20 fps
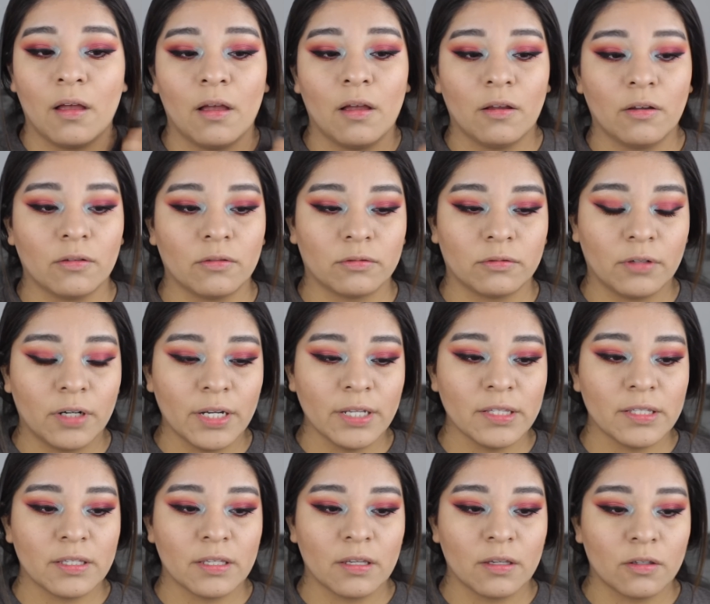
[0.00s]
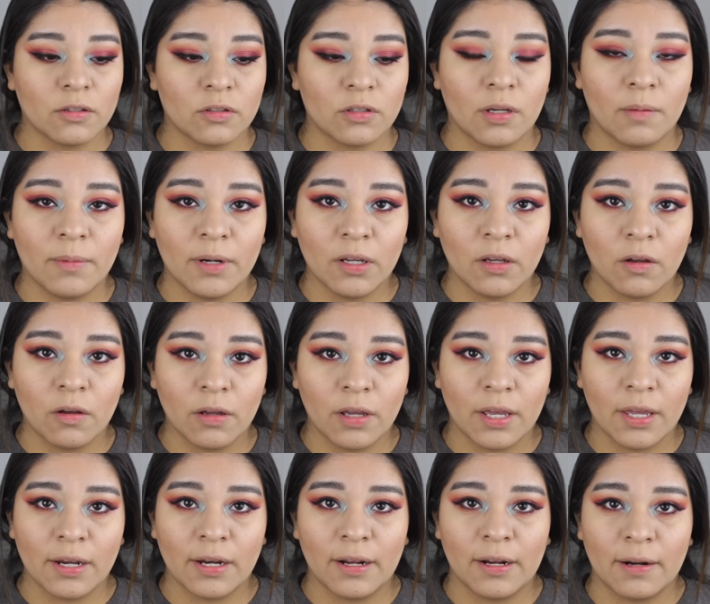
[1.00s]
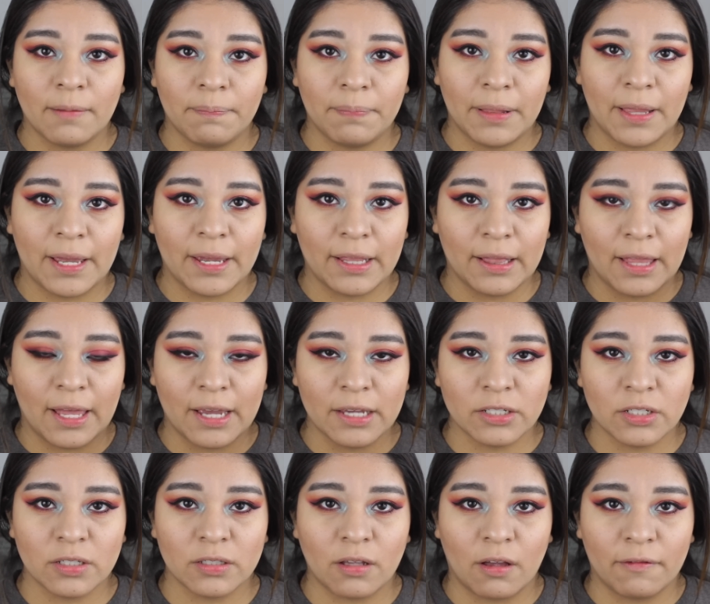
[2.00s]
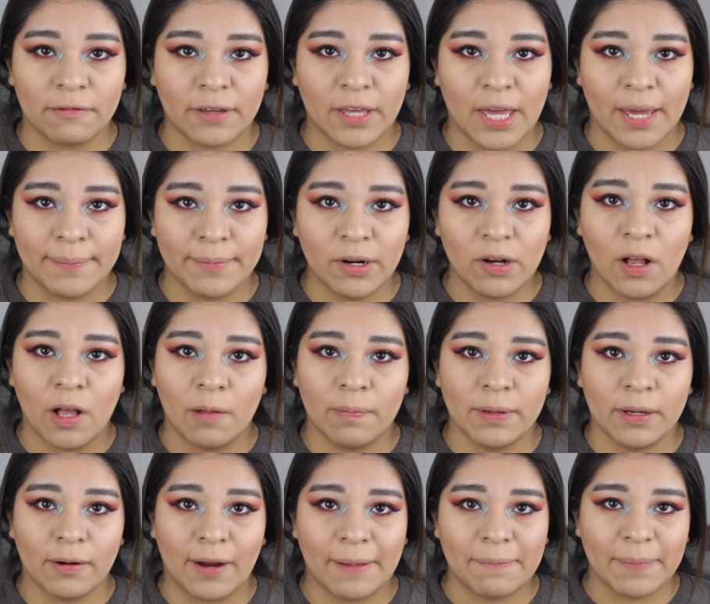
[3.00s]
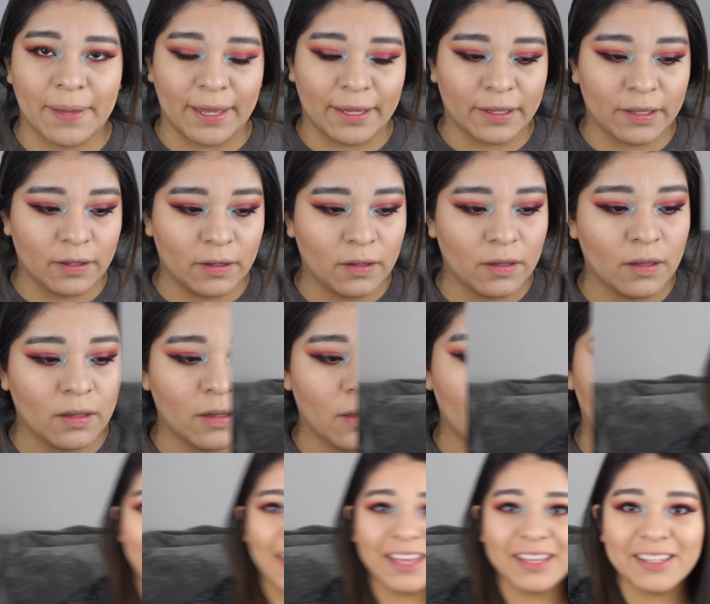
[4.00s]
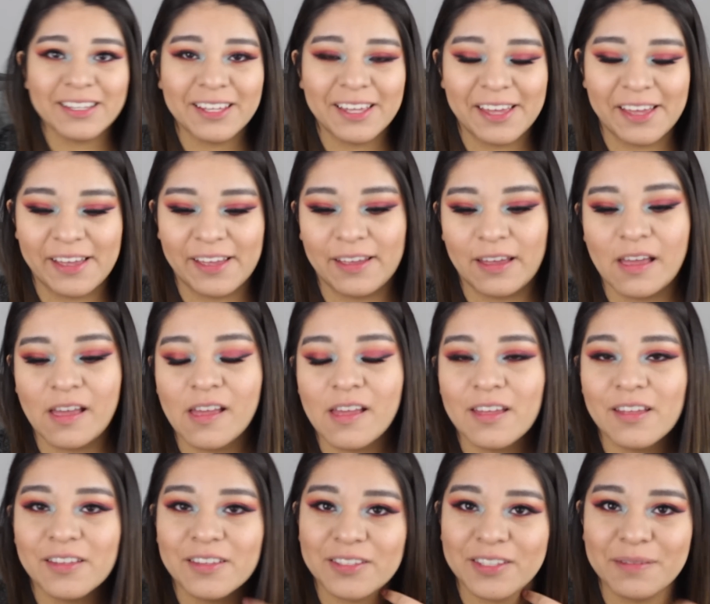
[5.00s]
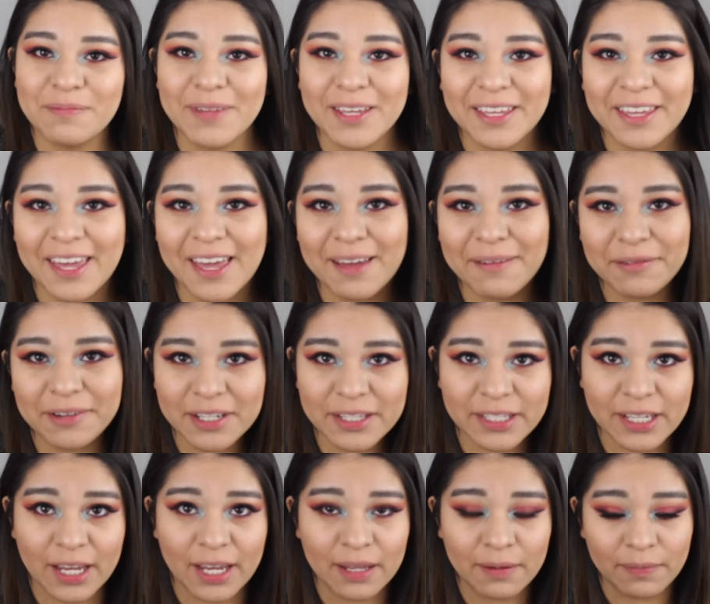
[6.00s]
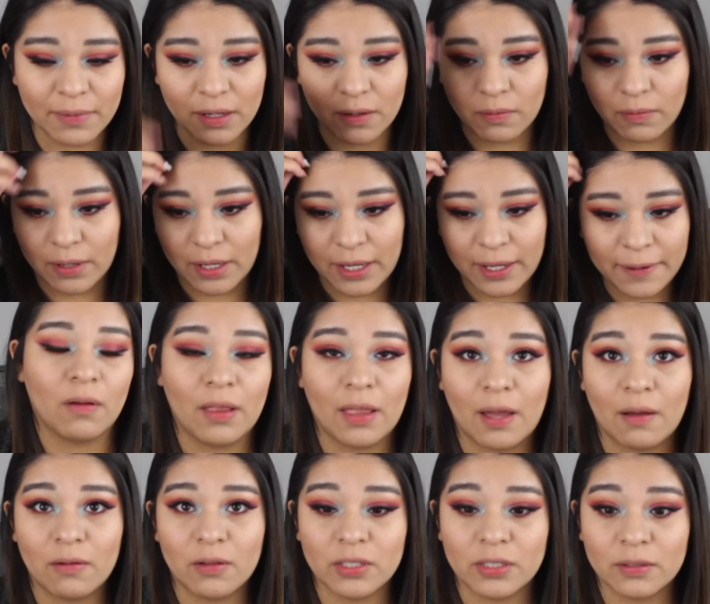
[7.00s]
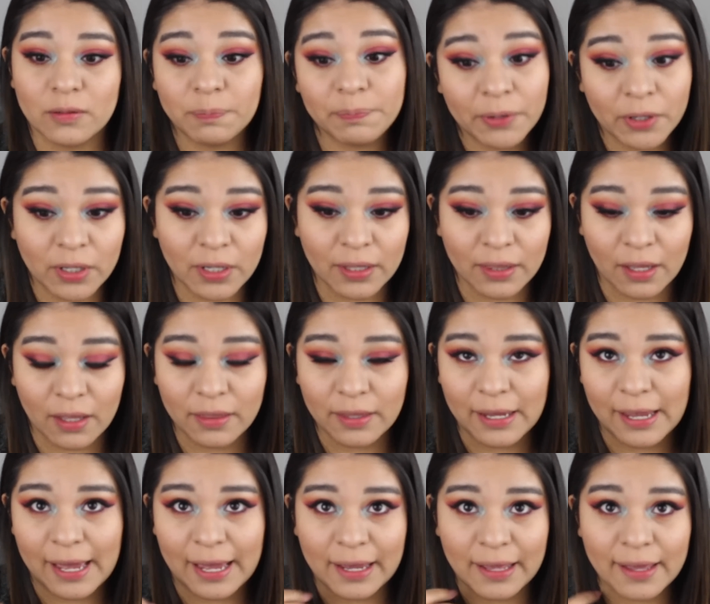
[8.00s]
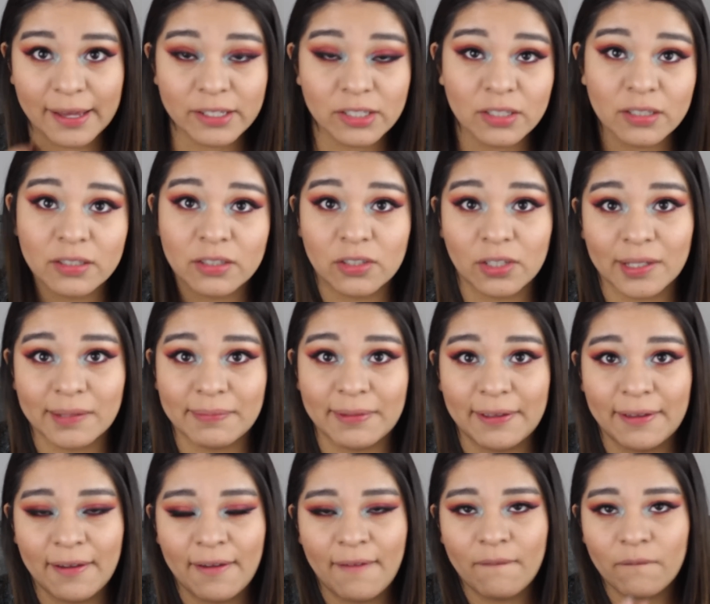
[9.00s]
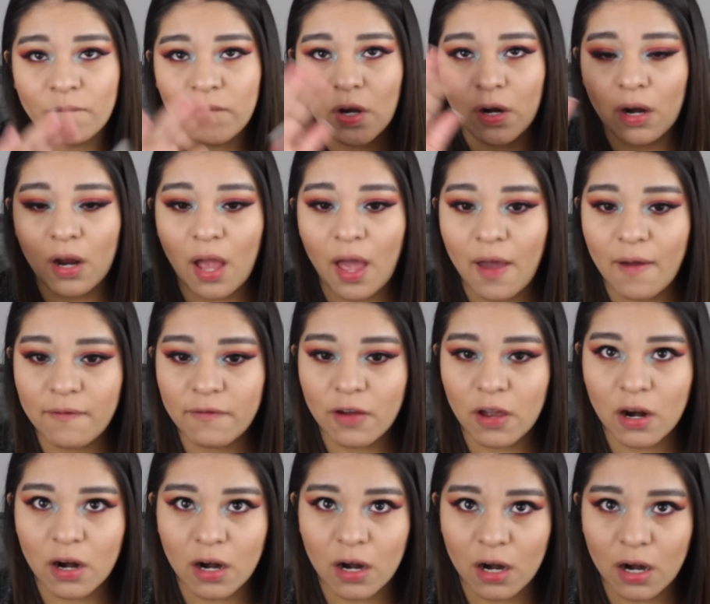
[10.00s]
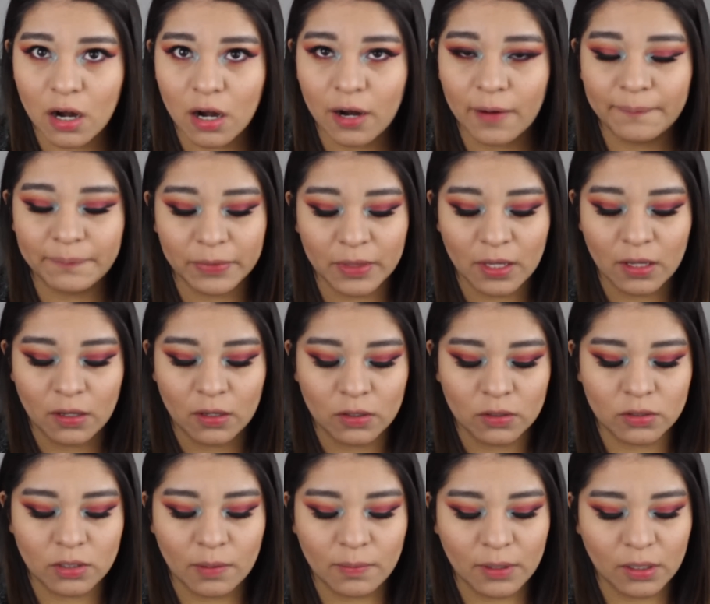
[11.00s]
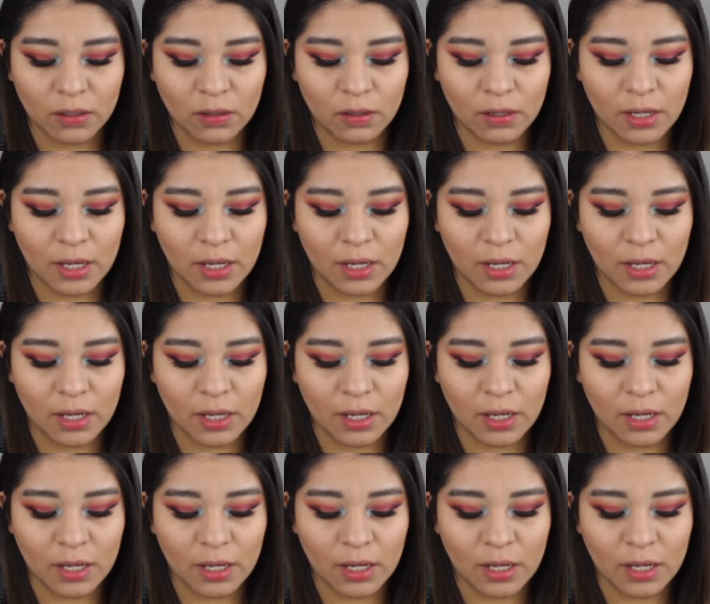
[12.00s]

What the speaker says: Alright, so I'm going to go ahead and apply lashes off camera. I'll be right back. Hi! So my camera died midway while I was putting on the eyelashes. It took me forever. So I'm going to go